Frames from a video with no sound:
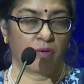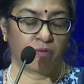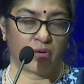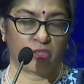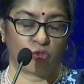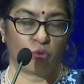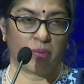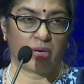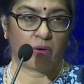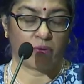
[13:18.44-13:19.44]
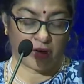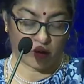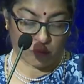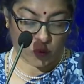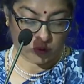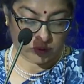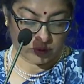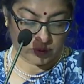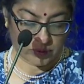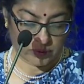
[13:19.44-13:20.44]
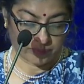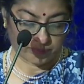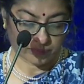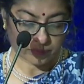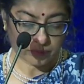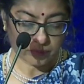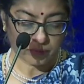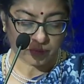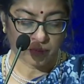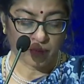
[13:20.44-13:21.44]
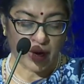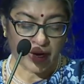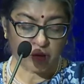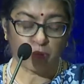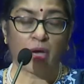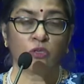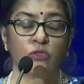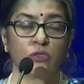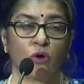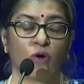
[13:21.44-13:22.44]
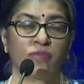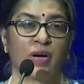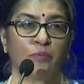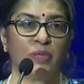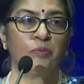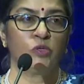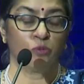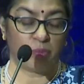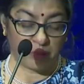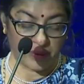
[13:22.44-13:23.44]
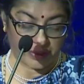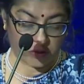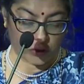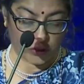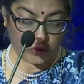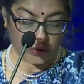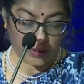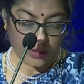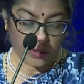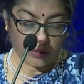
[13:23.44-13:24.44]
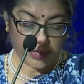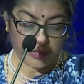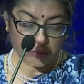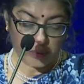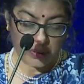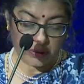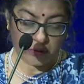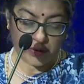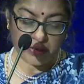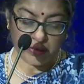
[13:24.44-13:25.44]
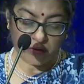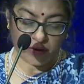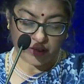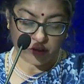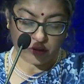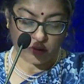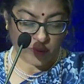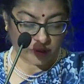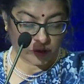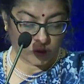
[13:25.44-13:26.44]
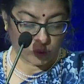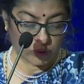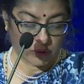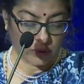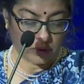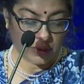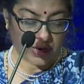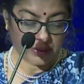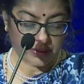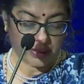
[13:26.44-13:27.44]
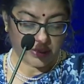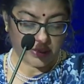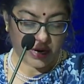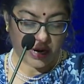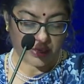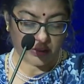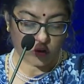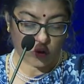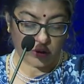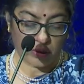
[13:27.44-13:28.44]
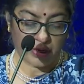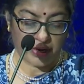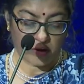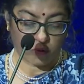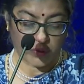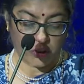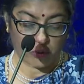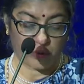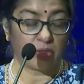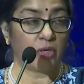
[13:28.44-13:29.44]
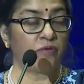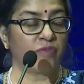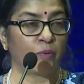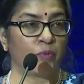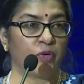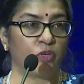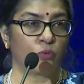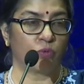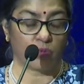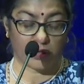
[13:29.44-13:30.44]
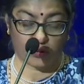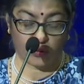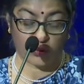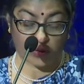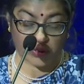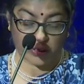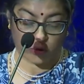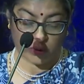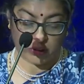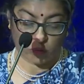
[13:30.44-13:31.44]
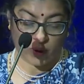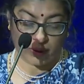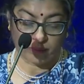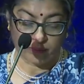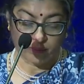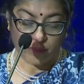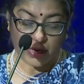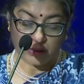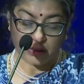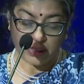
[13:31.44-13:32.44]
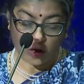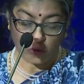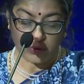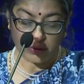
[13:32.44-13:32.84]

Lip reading: assuming great importance. As part of our people-to-people exchanges, there has been great interaction among the youth. The ASEAN-India Hackathon held virtually in February 2021, and 1,000